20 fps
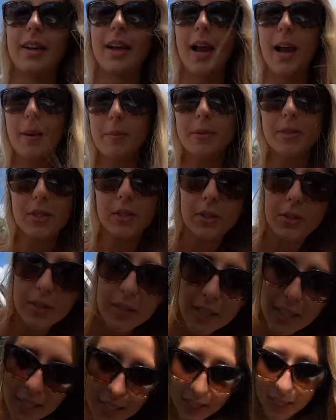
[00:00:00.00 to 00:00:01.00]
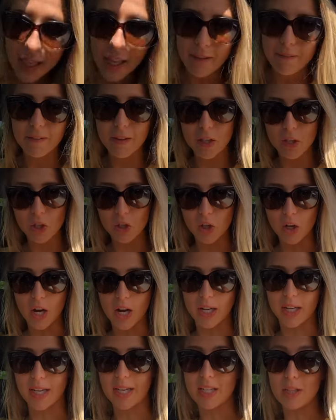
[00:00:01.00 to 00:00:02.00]
Absolutely love this
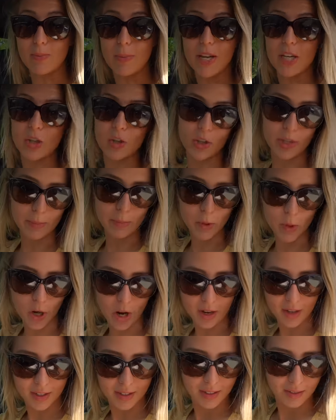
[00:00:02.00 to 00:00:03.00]
truck, it's my dream truck.